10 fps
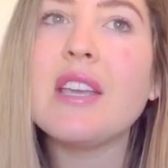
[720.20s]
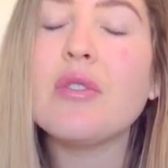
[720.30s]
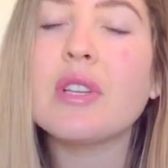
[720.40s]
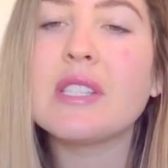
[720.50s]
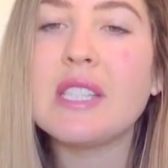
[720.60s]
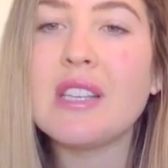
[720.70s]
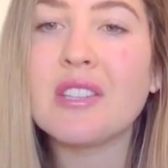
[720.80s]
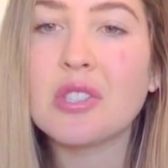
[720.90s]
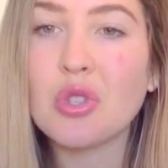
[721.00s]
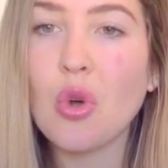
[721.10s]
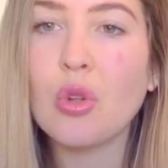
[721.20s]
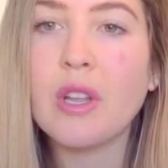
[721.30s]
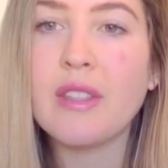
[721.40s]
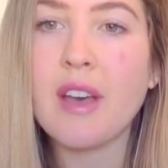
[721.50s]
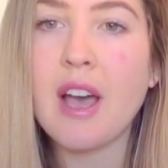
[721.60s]
you can see the
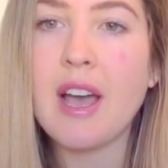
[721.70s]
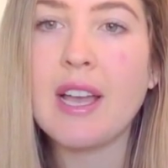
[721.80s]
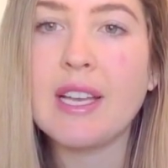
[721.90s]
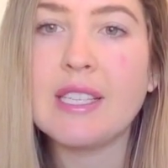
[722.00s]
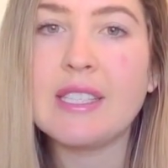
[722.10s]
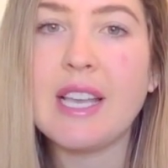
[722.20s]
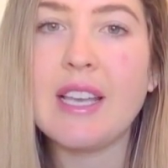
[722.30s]
soul in the eyes,